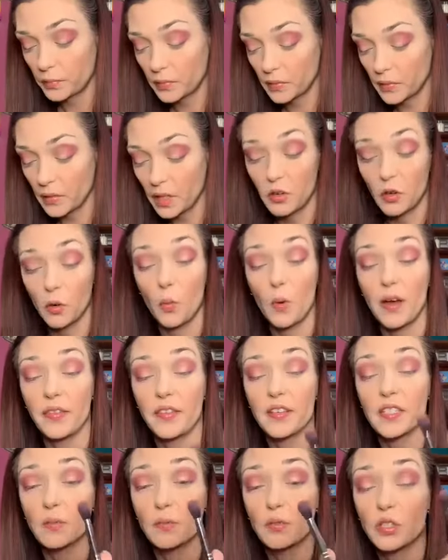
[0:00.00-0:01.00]
I don't know why
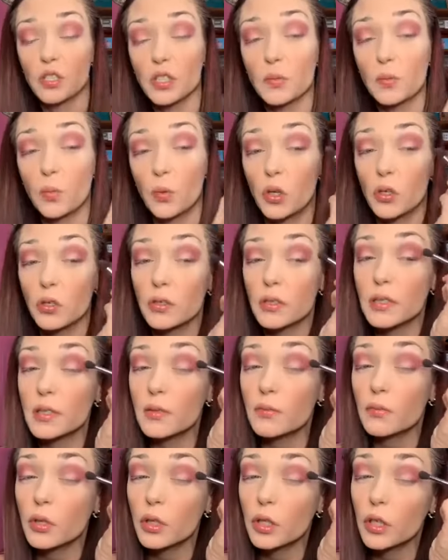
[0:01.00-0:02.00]
this one just works
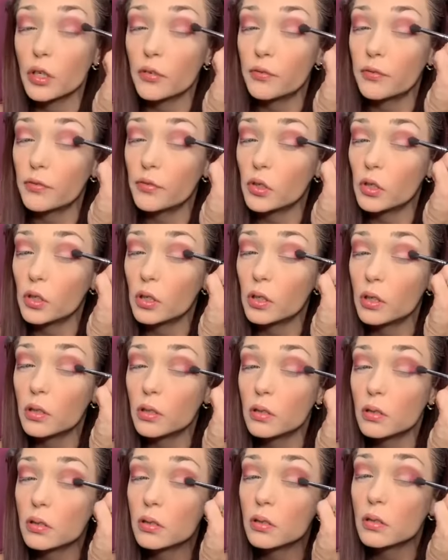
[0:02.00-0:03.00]
really good for
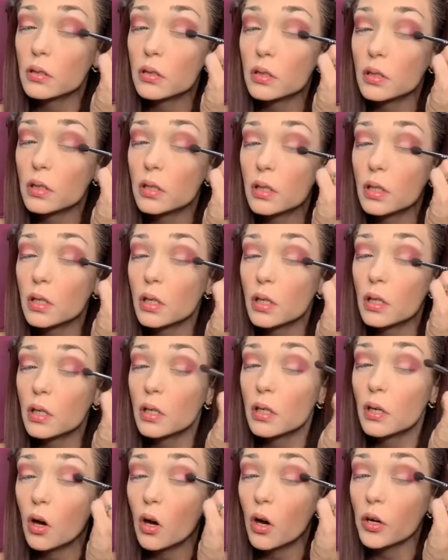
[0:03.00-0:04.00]

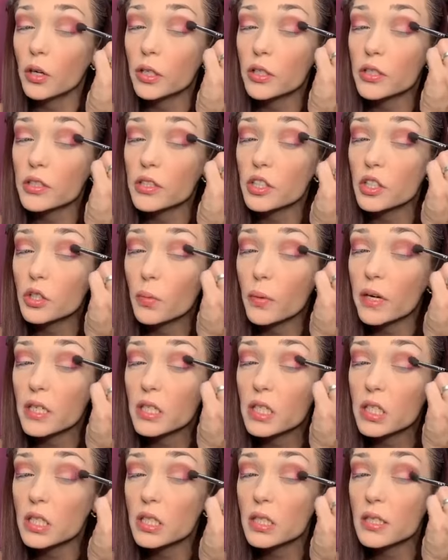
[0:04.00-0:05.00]
all your
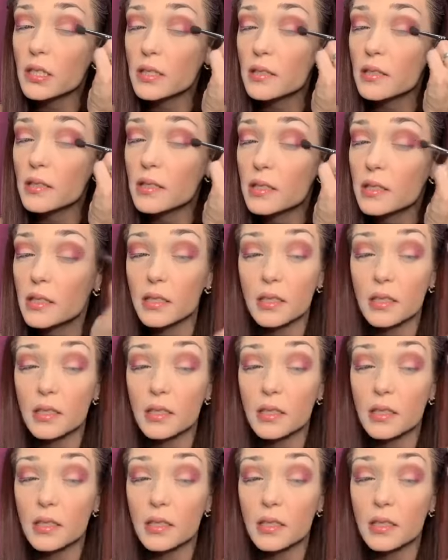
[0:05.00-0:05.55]
situations.